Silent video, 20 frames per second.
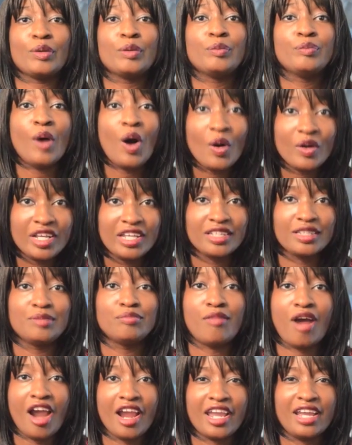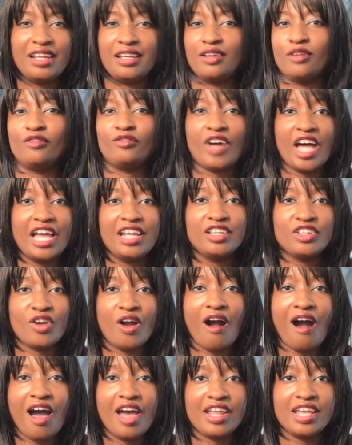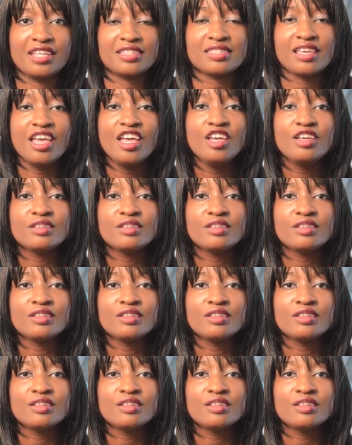promoting and the marketing and finding your audience.